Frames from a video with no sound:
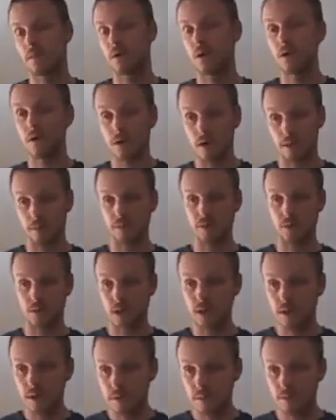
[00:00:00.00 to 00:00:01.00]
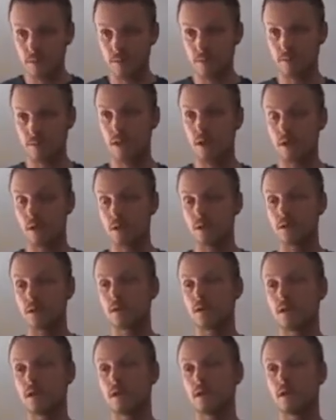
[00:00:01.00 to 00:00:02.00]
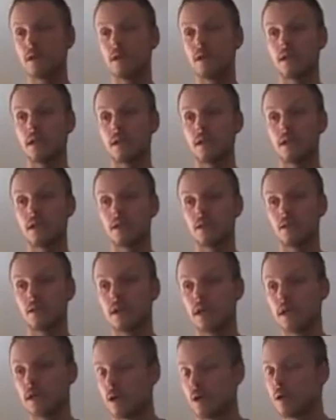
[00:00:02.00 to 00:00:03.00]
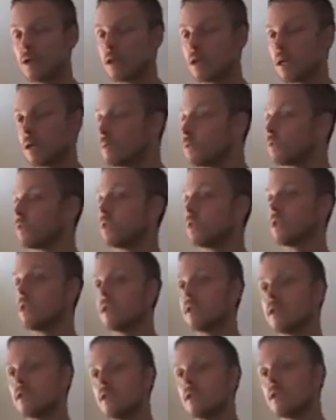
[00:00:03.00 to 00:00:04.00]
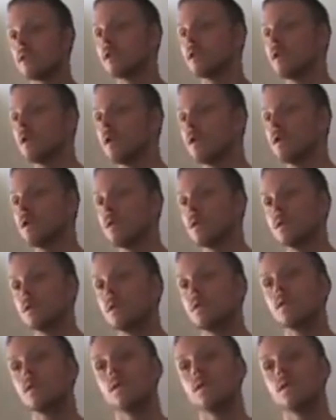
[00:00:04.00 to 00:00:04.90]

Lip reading: programs, right? They don't. You can go to Gumtree, go to